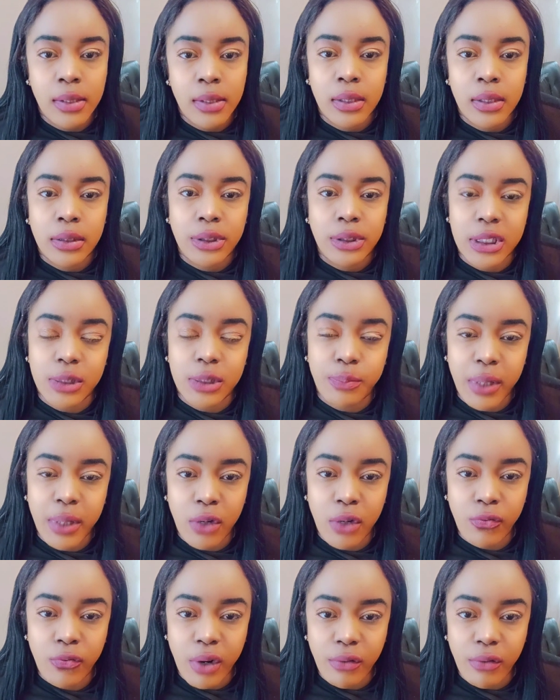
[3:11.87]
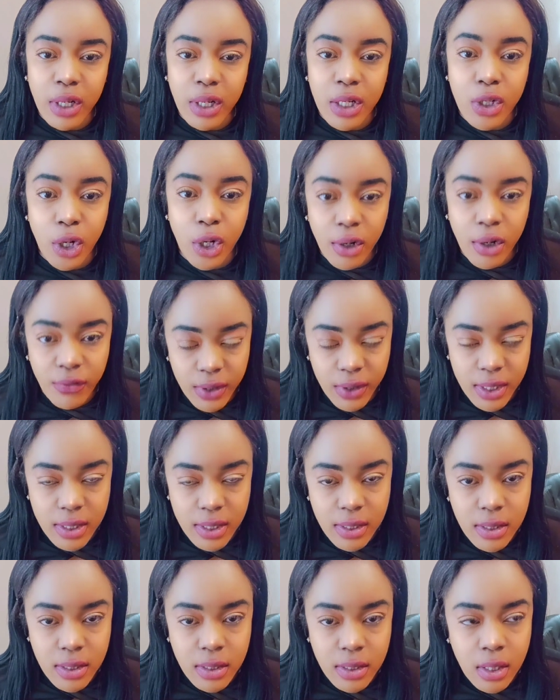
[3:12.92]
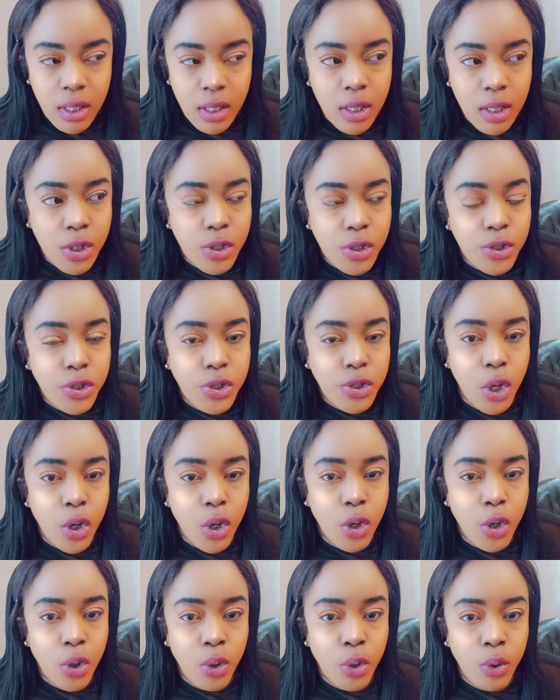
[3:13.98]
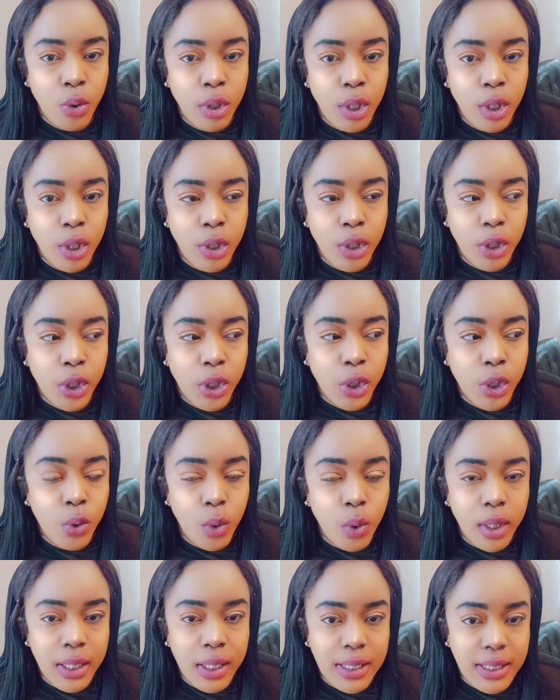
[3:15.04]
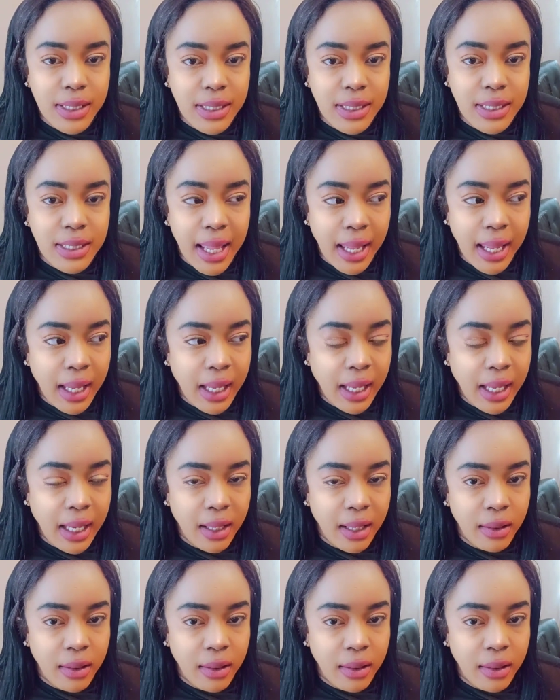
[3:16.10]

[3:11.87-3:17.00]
just being very nervous. So you want to stay